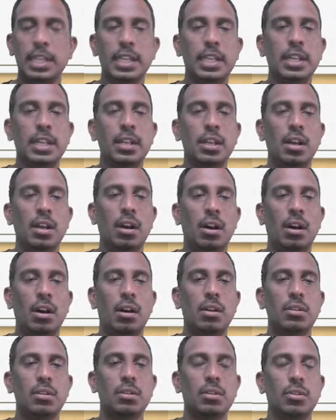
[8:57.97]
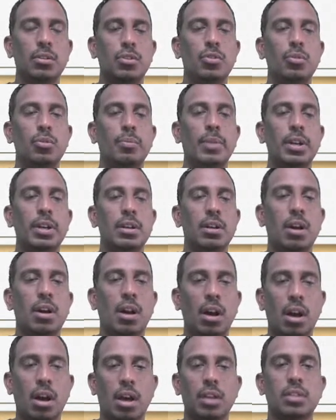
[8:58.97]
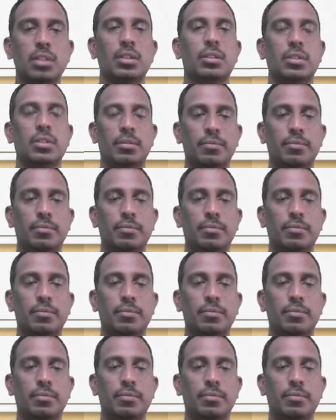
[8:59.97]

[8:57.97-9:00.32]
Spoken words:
in human heart: